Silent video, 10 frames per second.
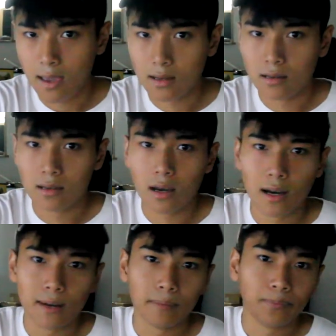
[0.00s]
and
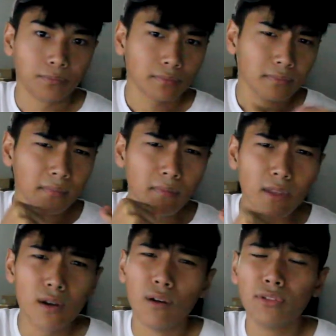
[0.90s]

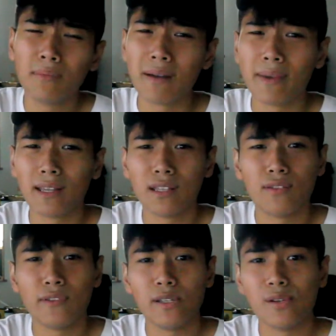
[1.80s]
hopefully by making
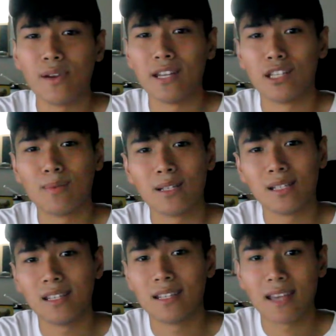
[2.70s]
this video and
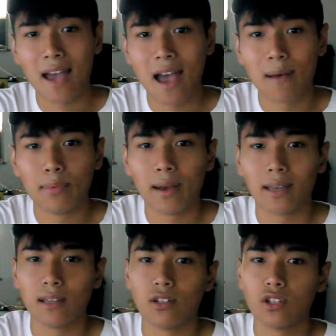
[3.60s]
especially this app,
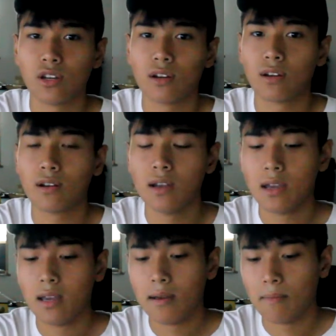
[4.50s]
I can share
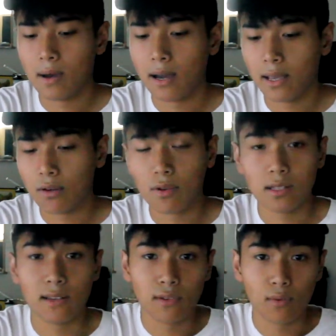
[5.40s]
my
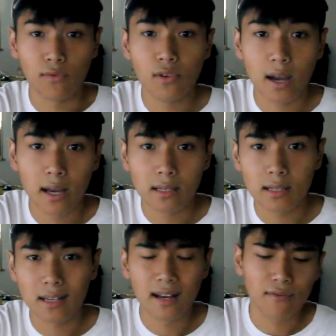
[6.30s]
creativity with you
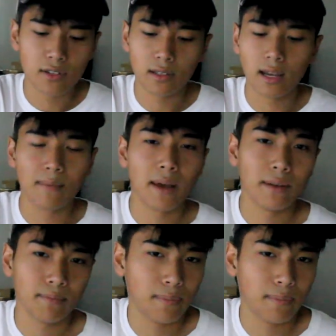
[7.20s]
guys. And obviously I'm not